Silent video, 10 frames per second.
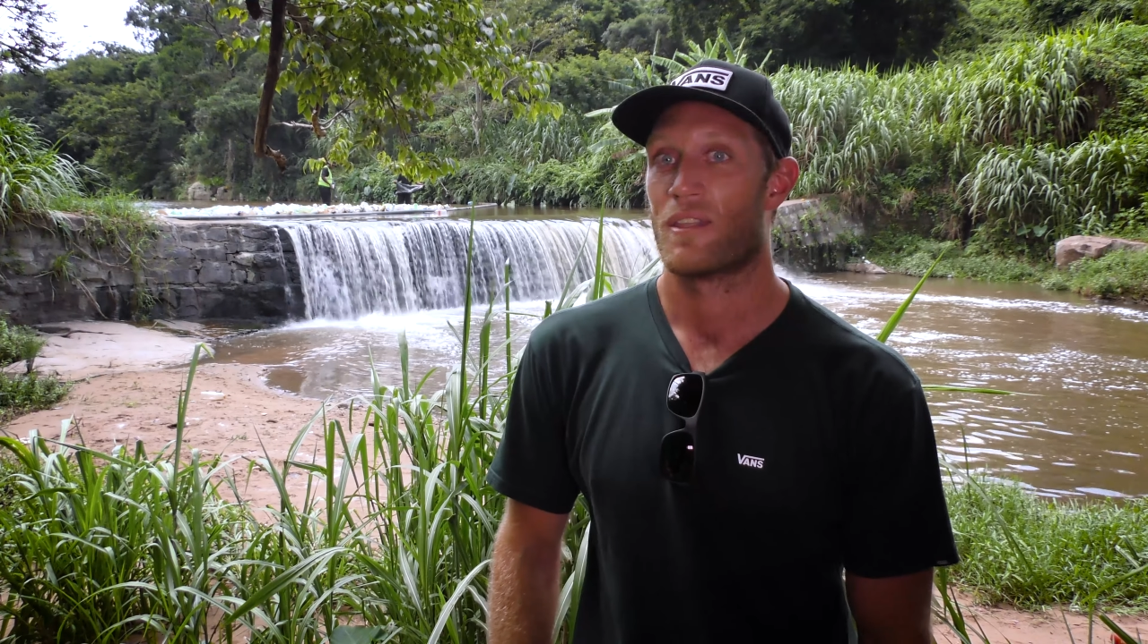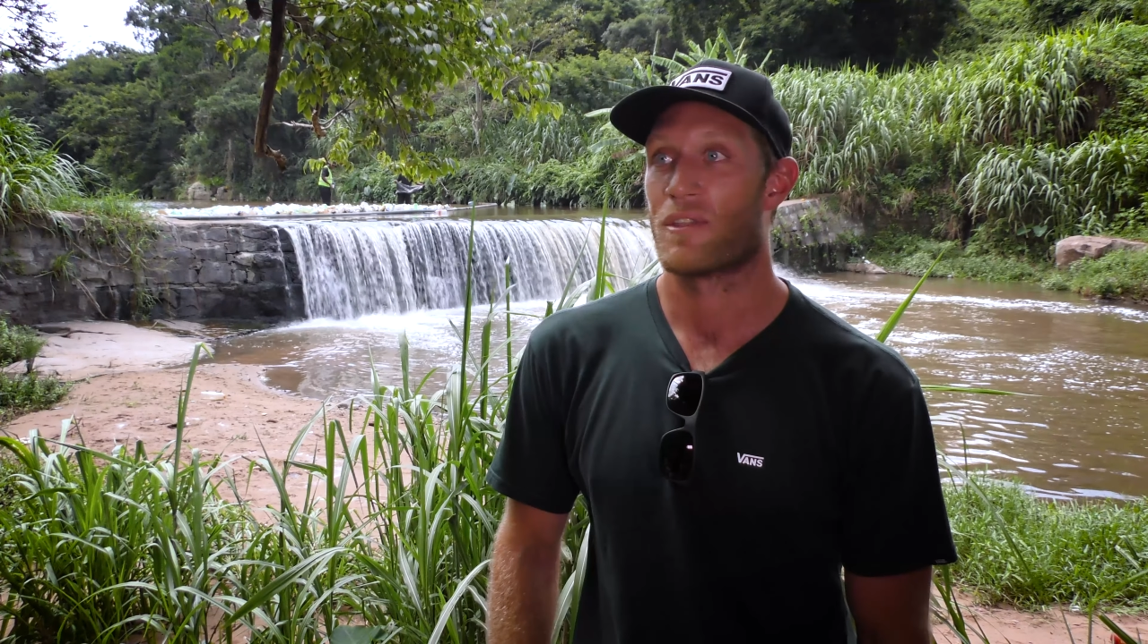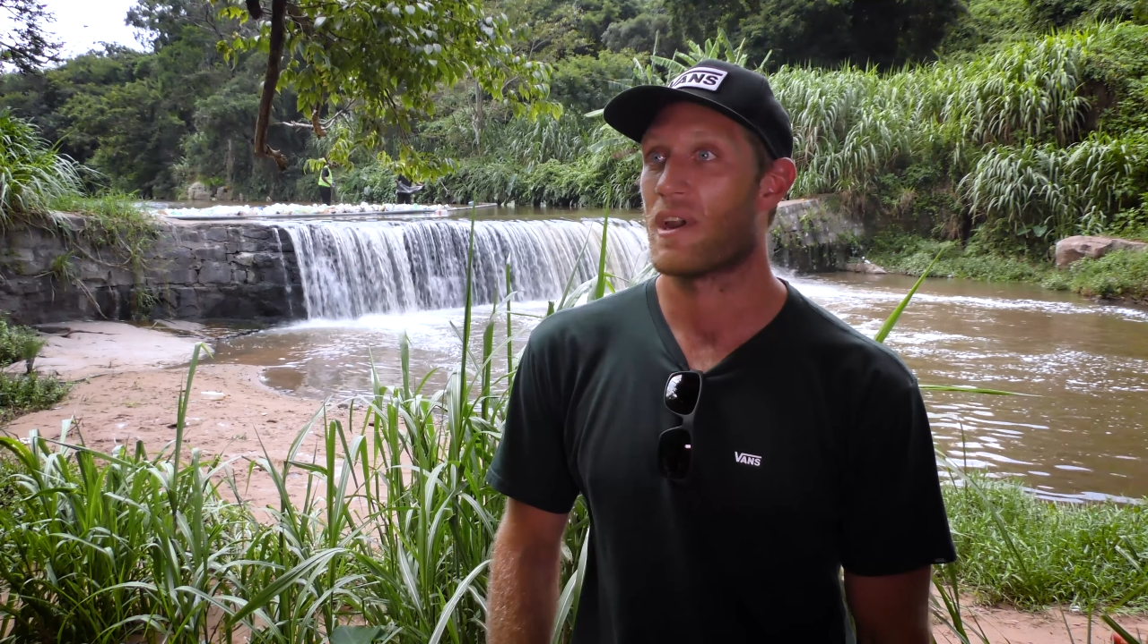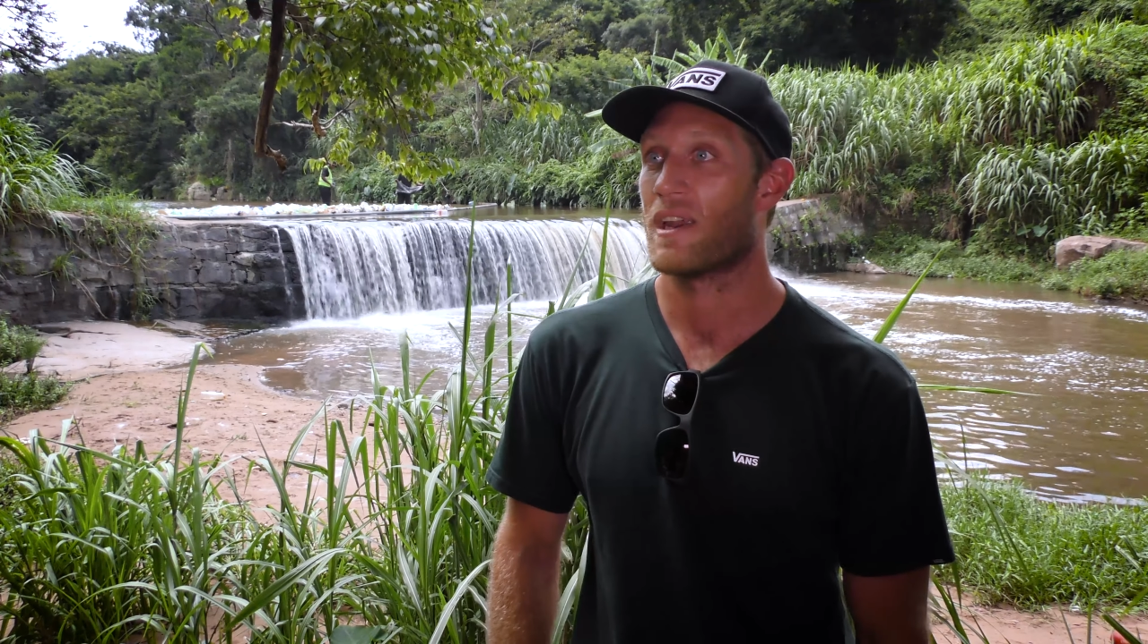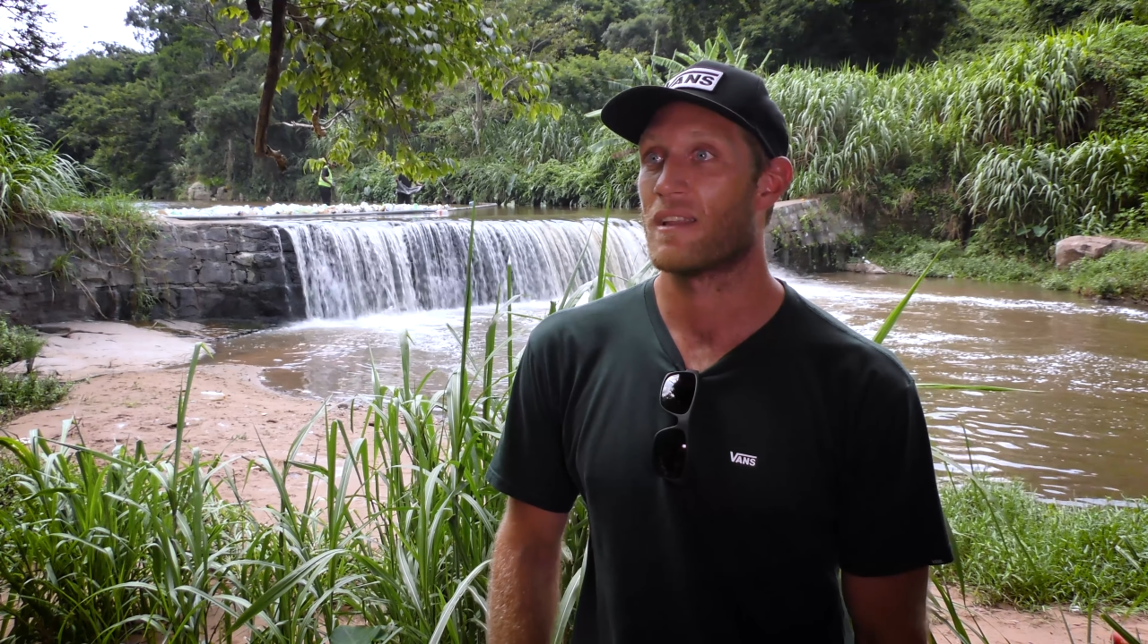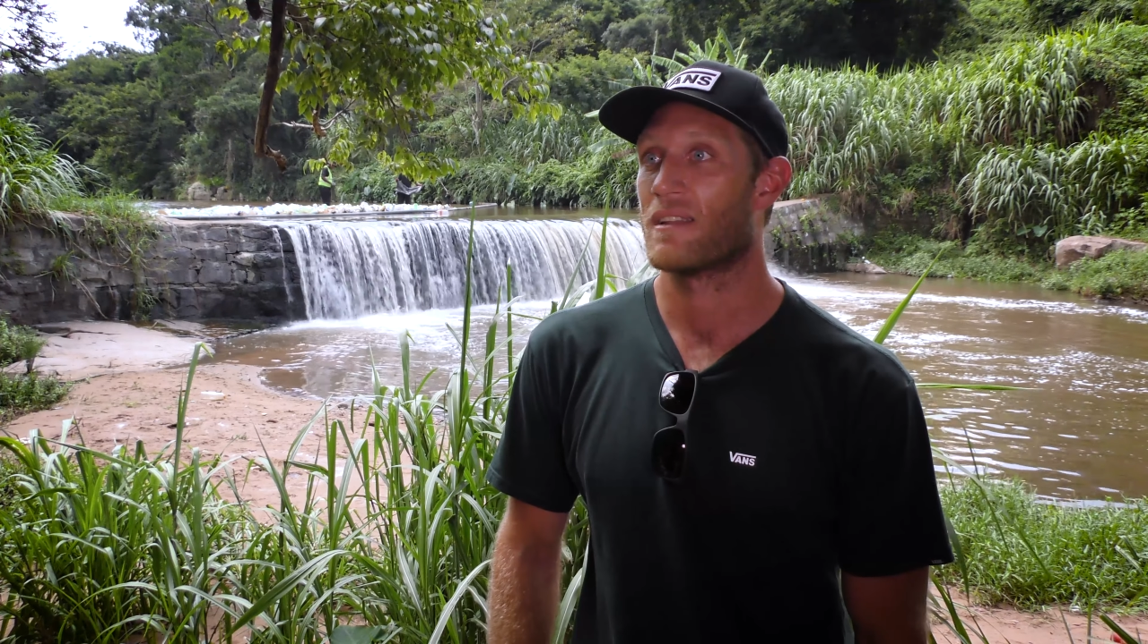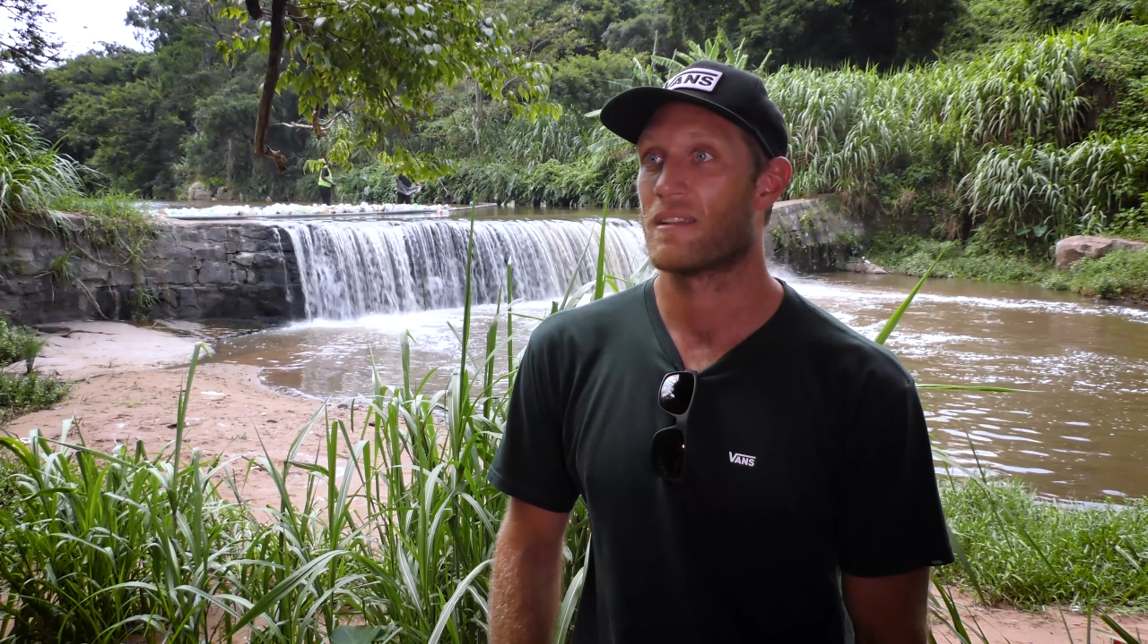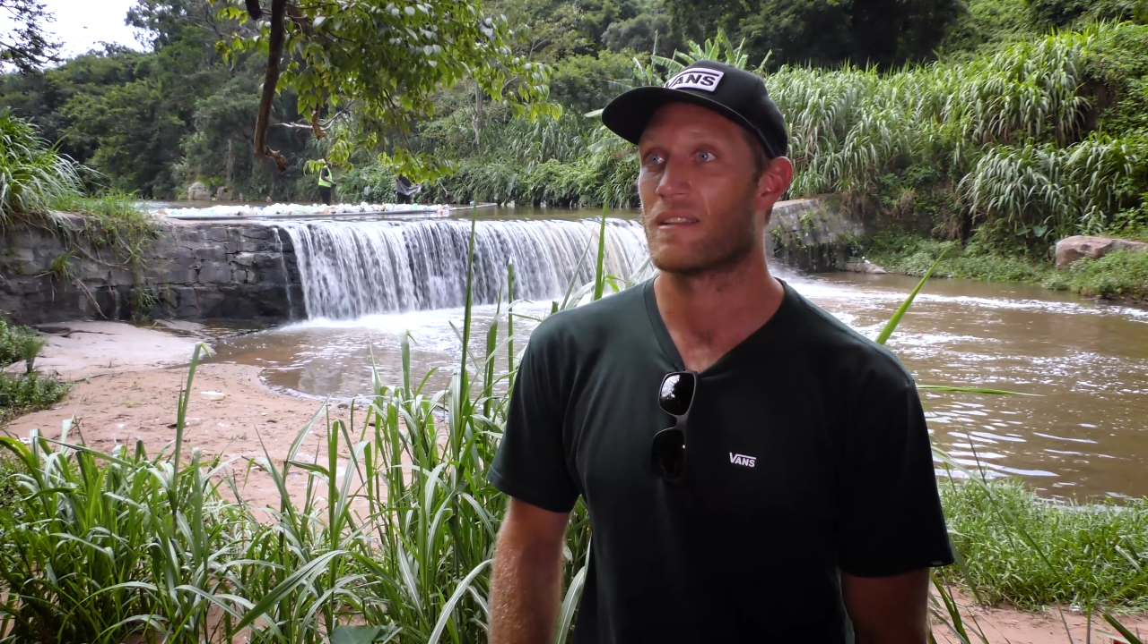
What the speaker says: throwing